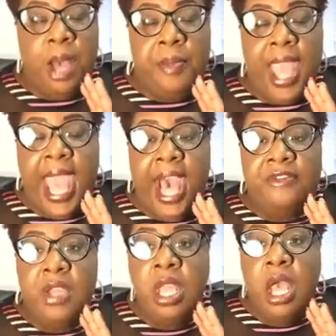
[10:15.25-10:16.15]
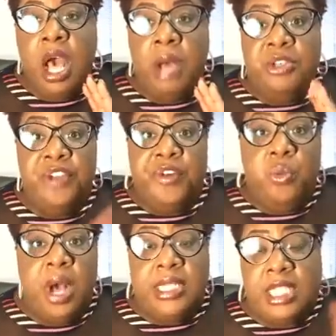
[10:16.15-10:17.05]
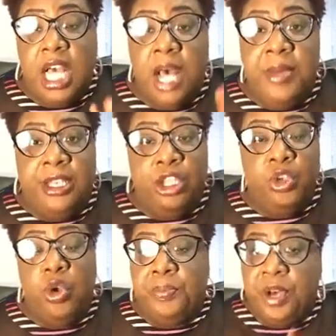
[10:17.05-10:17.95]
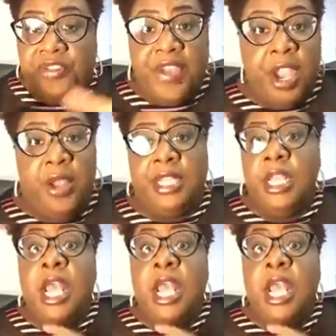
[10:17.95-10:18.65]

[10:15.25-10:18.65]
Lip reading: have different ones come, and you do a book fair and